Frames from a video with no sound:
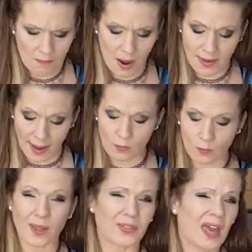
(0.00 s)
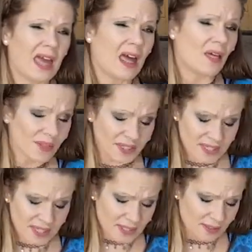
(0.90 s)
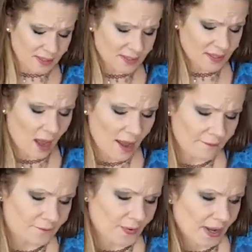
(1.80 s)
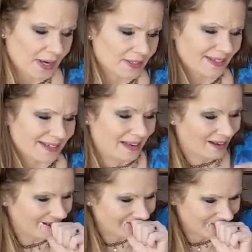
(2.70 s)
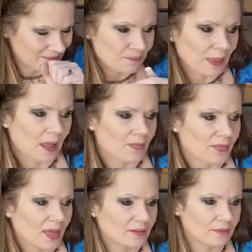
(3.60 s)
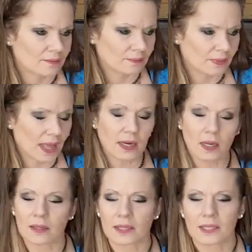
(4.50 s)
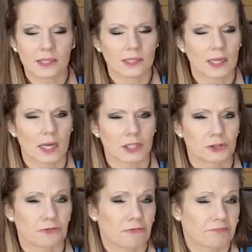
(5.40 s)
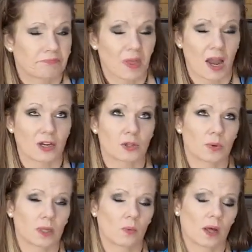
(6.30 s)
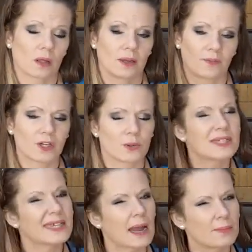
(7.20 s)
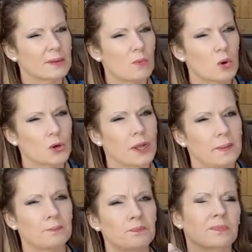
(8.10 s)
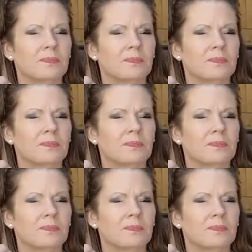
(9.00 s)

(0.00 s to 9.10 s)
Again, with the distillates, I find that any of the distillates I do really well if I do a dab in the morning,